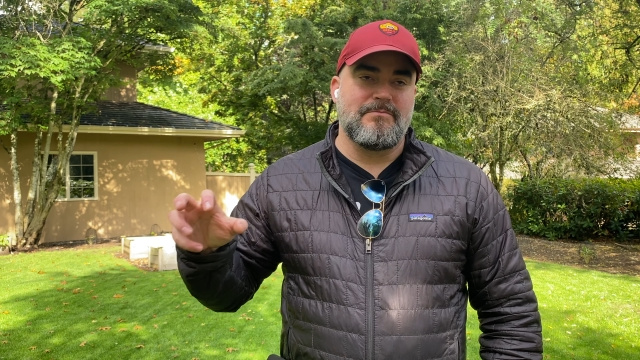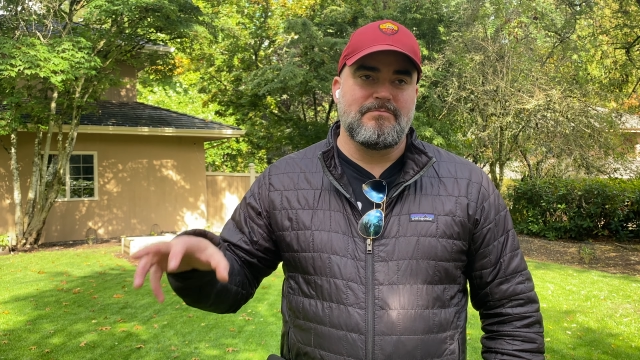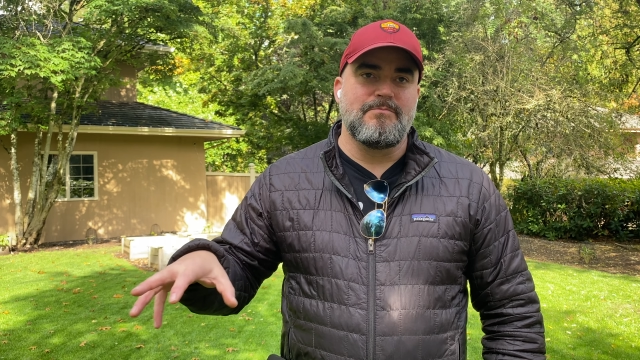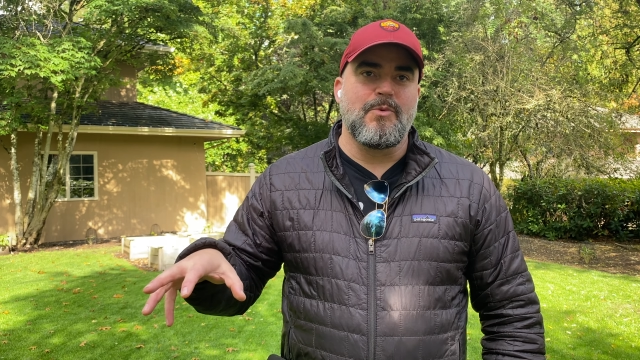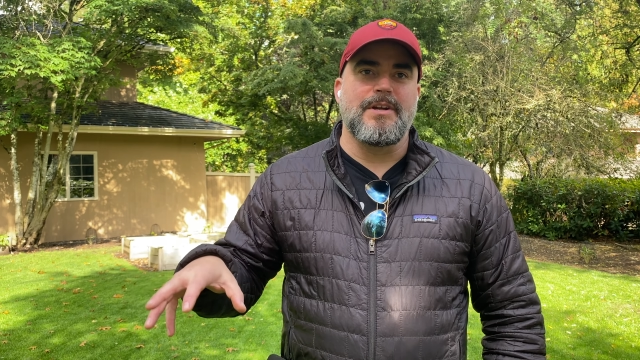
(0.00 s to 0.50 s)

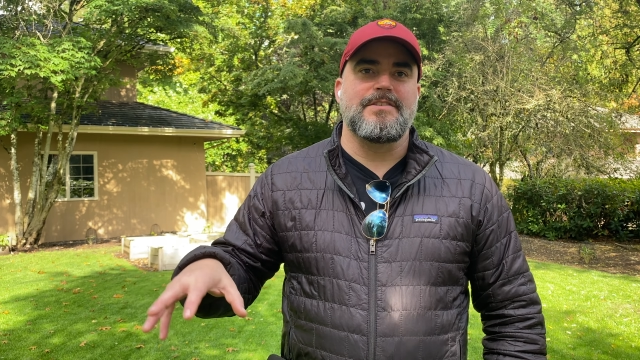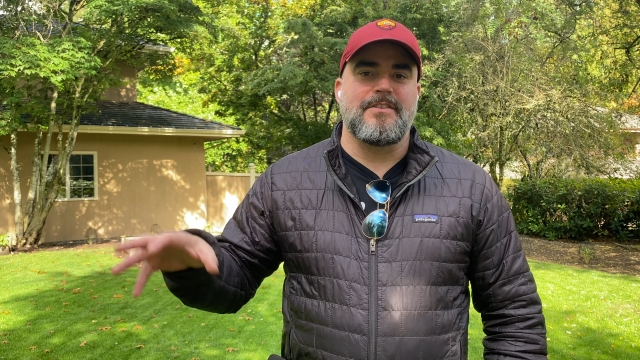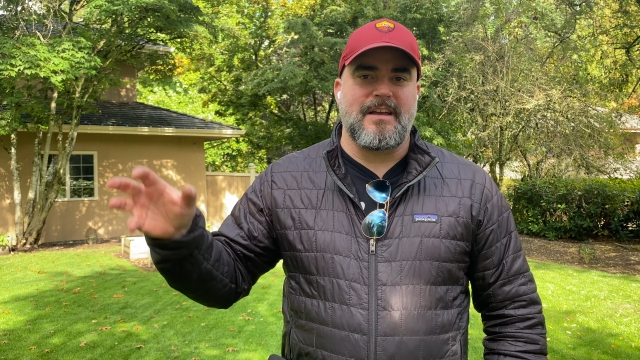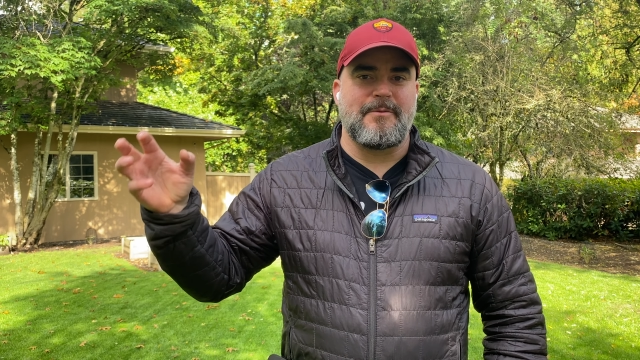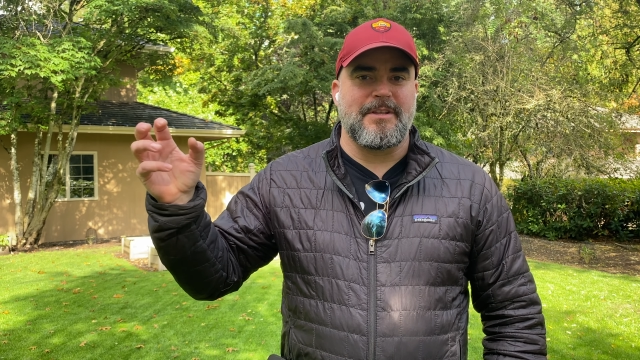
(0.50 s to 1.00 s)
moist,
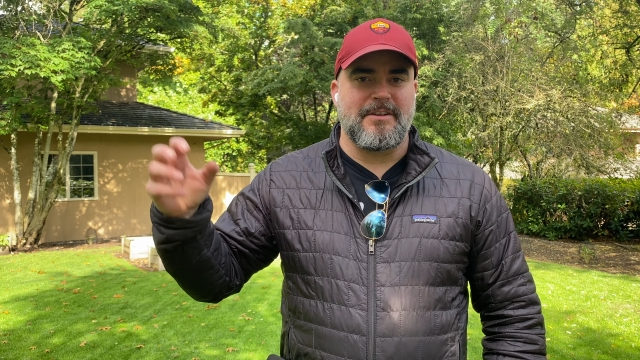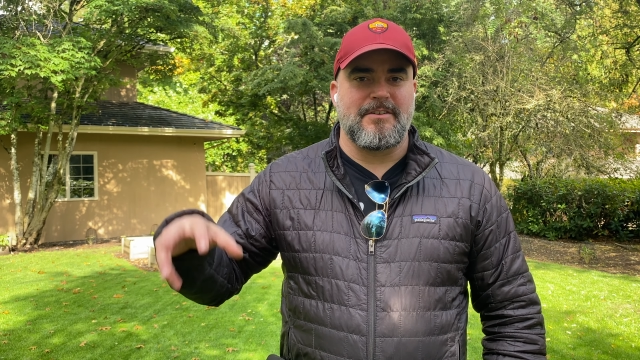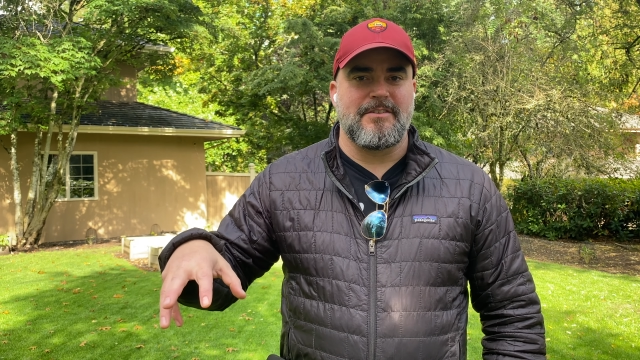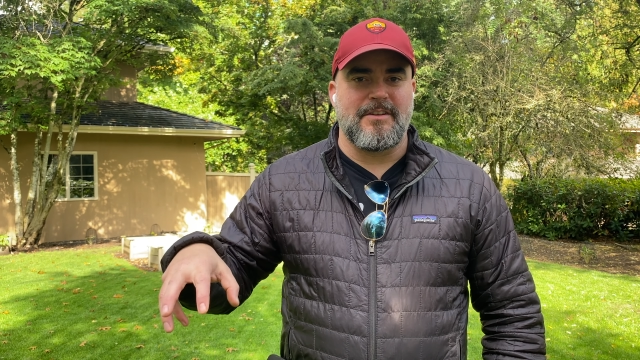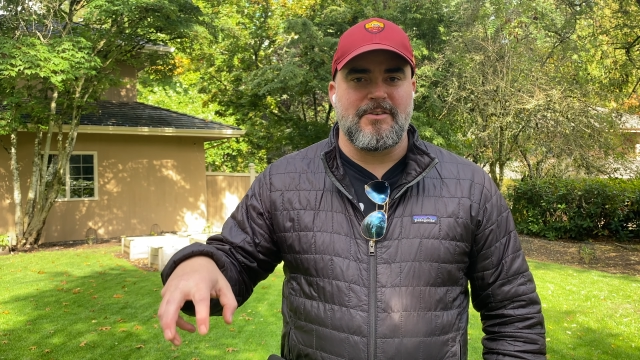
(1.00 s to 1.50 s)
so that way
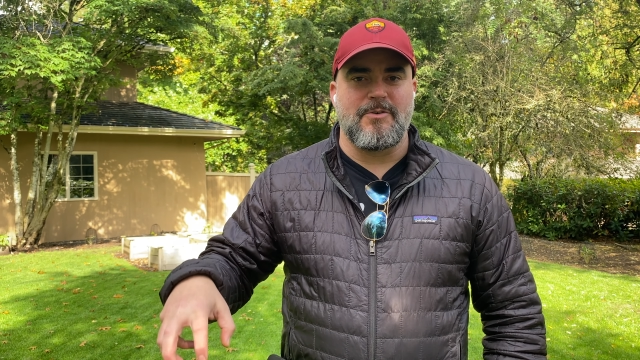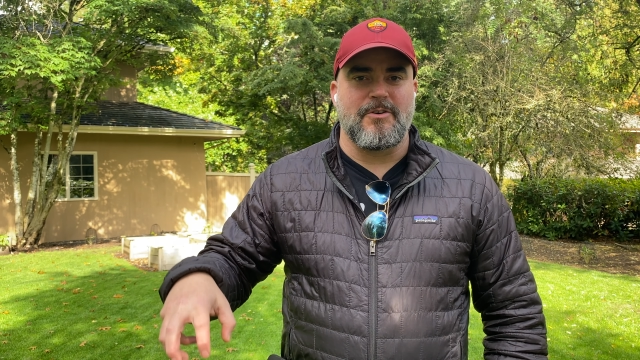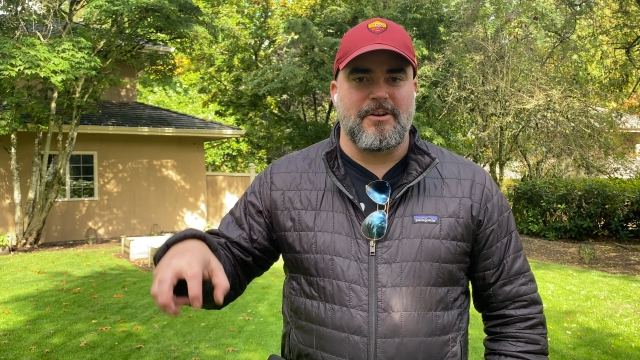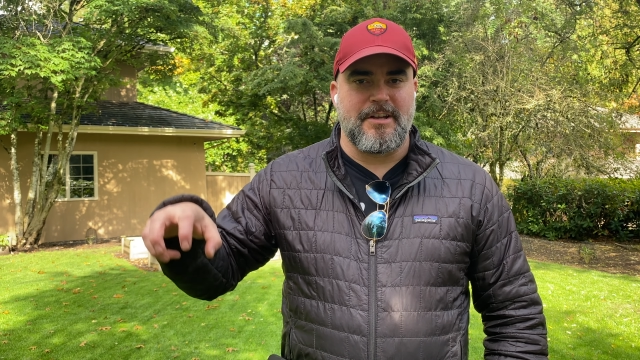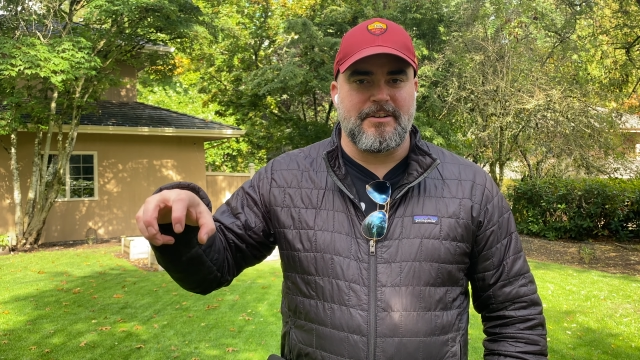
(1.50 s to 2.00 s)
the
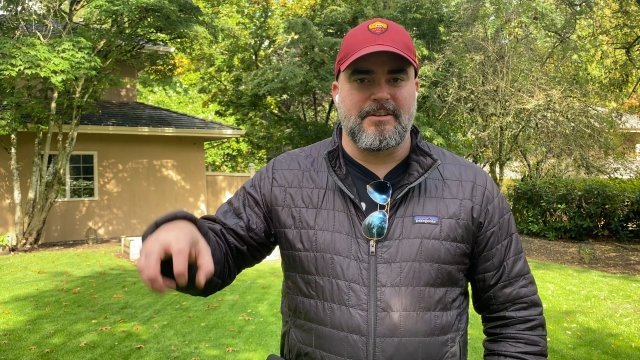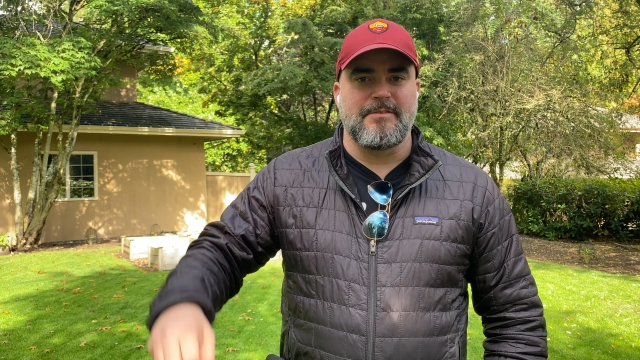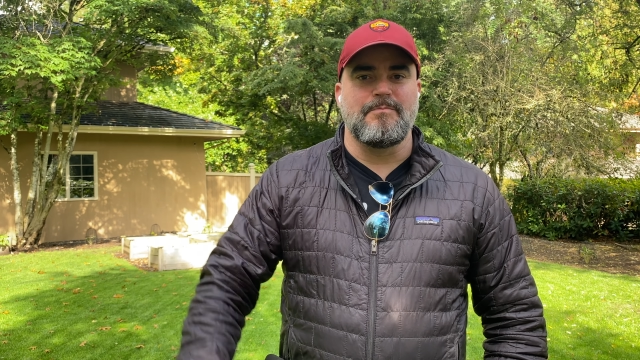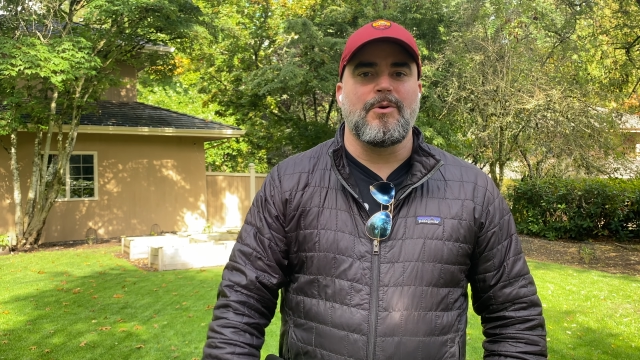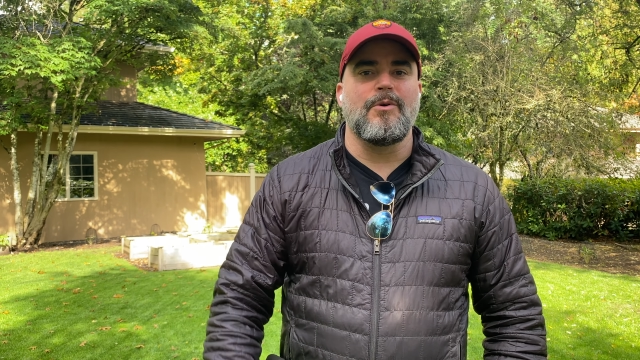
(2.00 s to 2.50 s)
core aerator
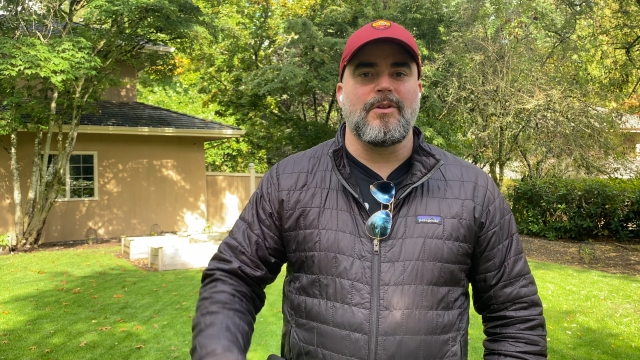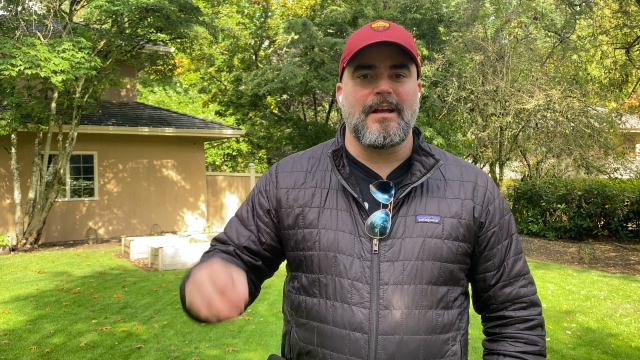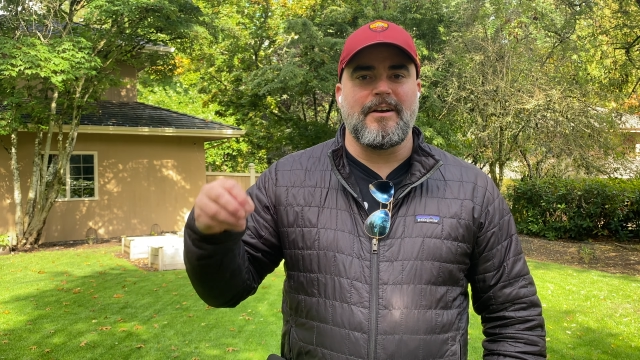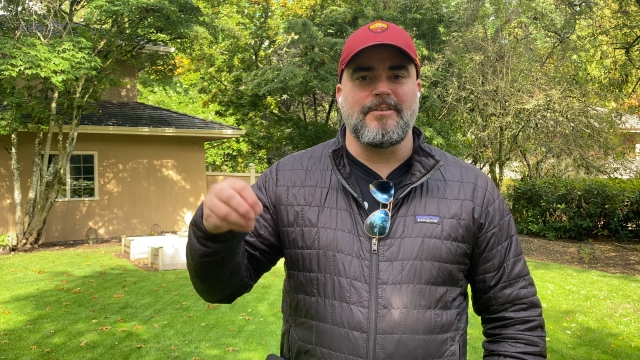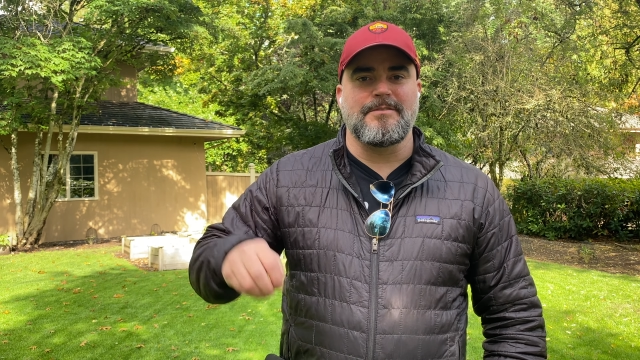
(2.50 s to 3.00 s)
could pull
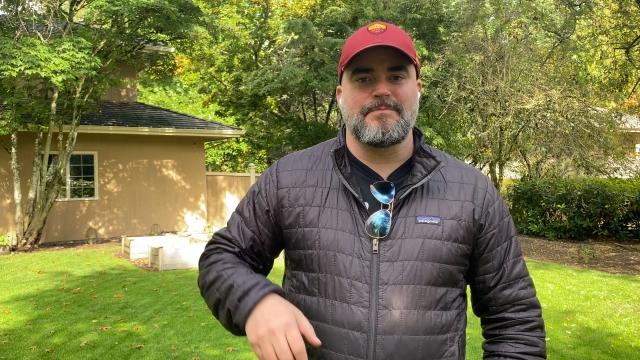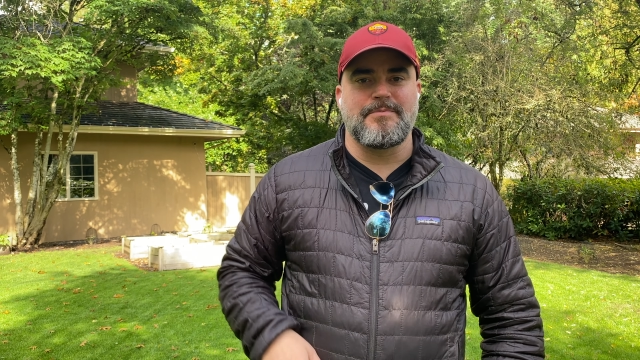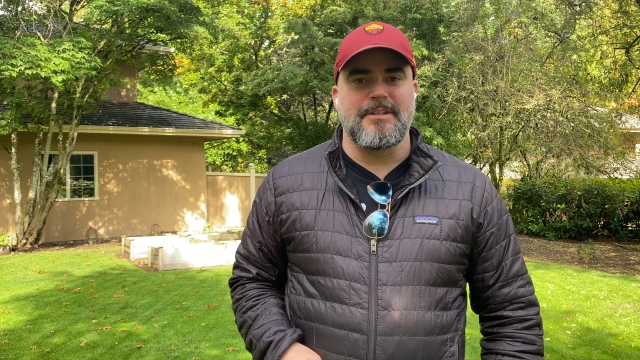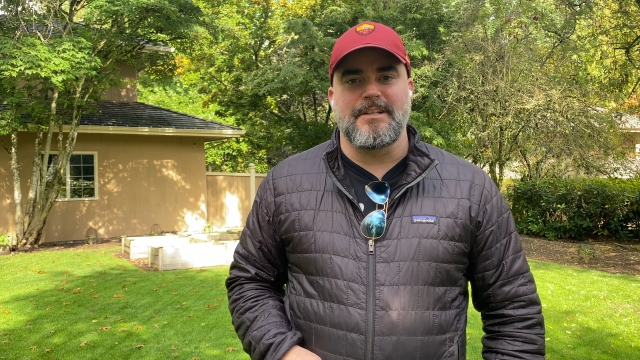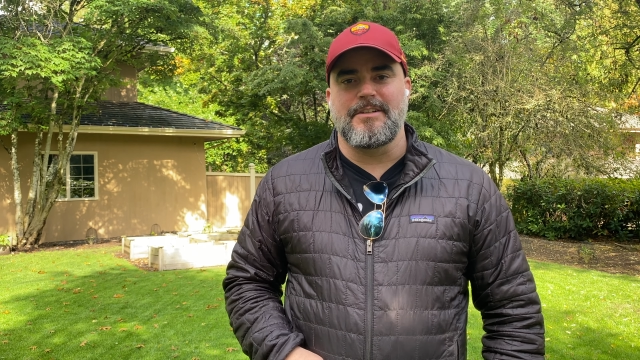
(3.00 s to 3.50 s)
out
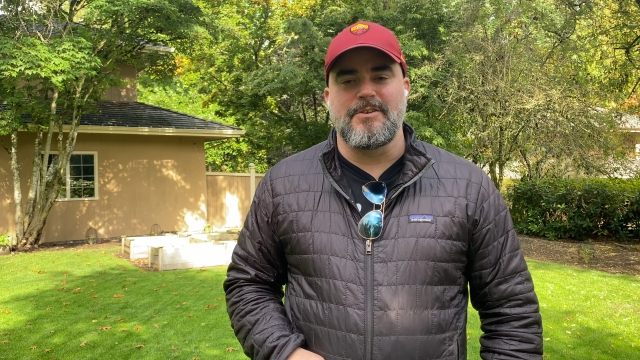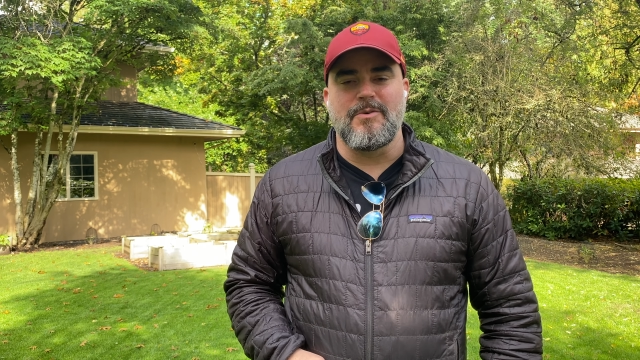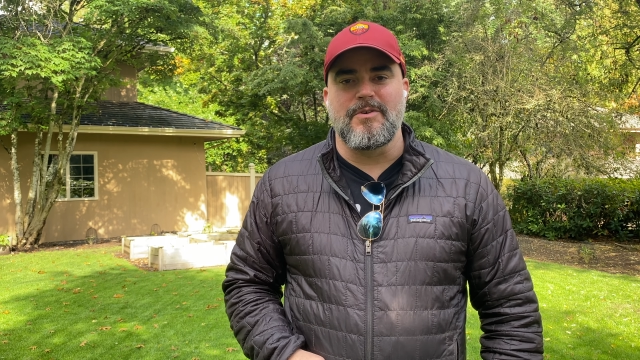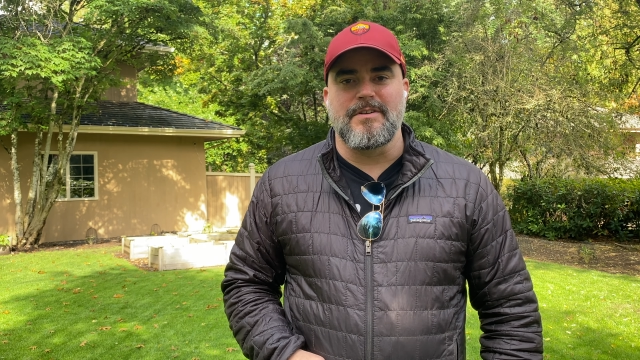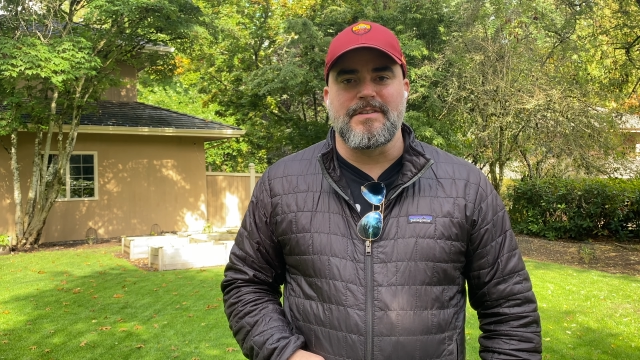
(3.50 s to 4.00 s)
pretty good
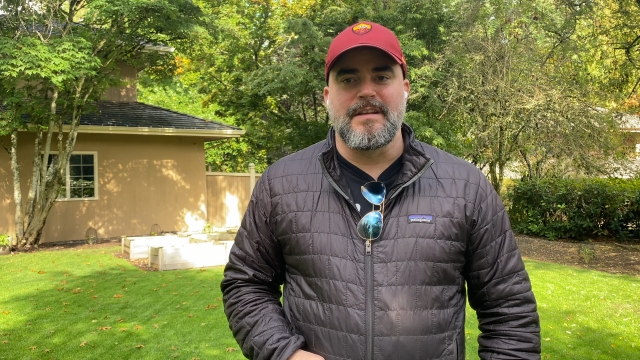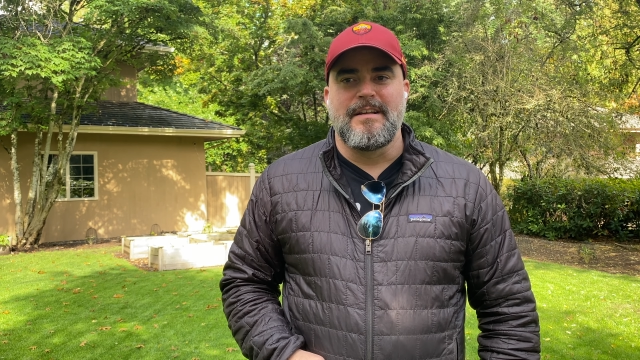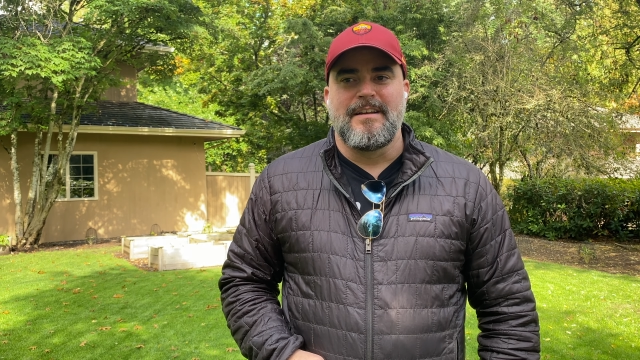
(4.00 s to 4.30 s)
cores.